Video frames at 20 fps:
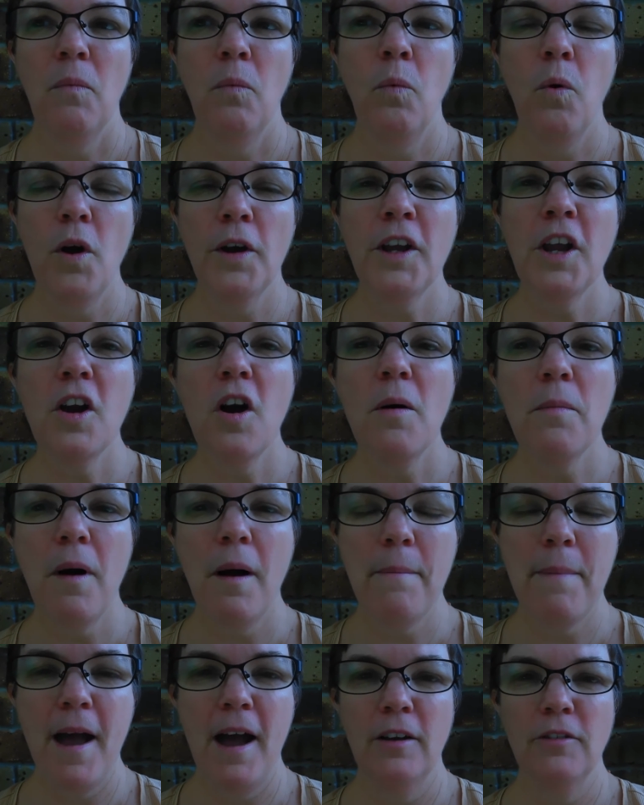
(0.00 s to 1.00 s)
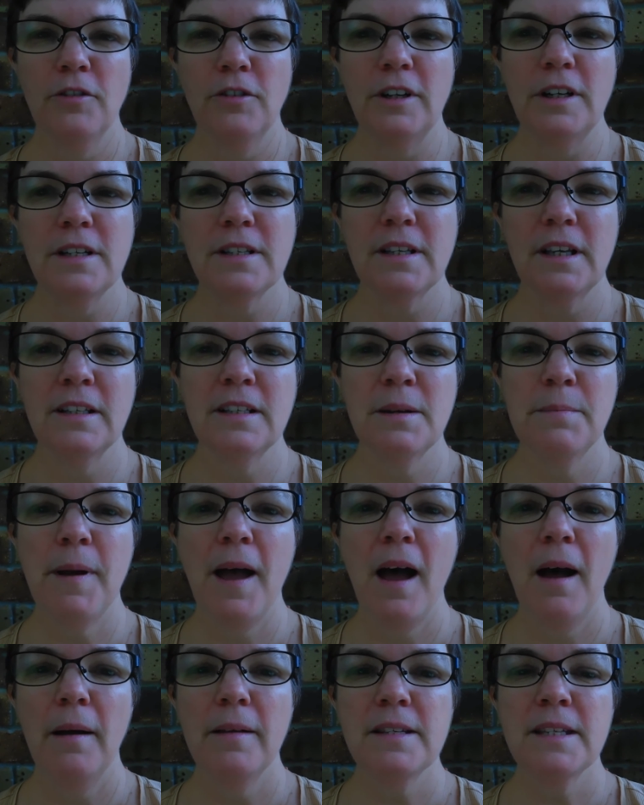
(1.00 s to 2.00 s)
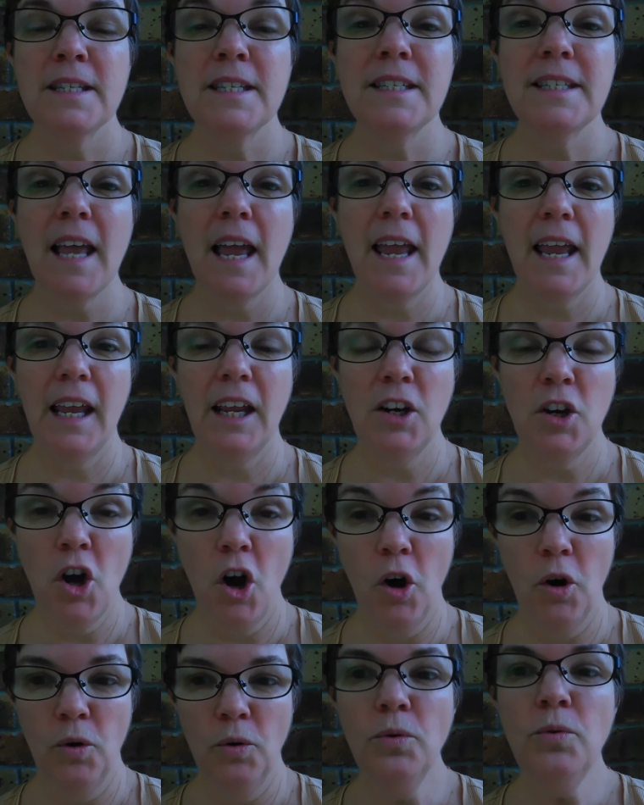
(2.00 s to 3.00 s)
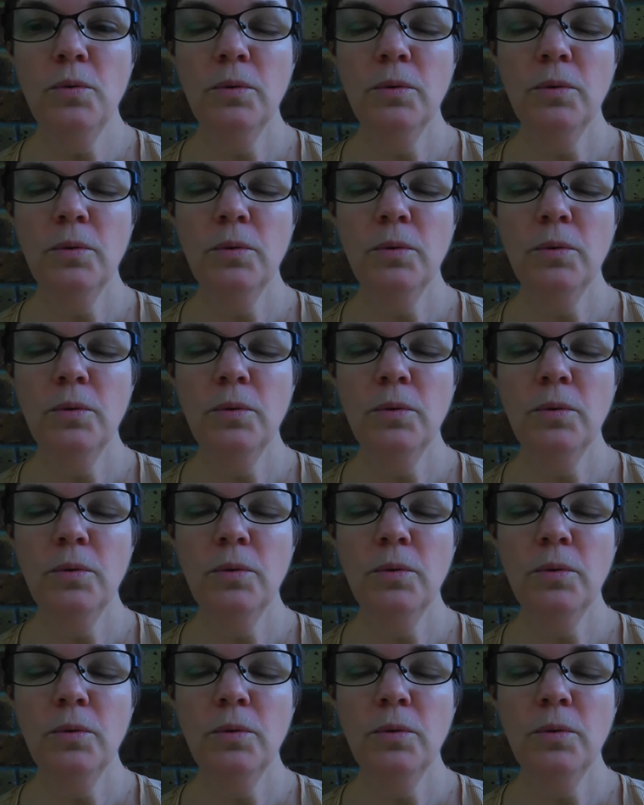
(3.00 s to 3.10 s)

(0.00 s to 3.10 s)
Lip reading: working on my boundaries. It's about saying no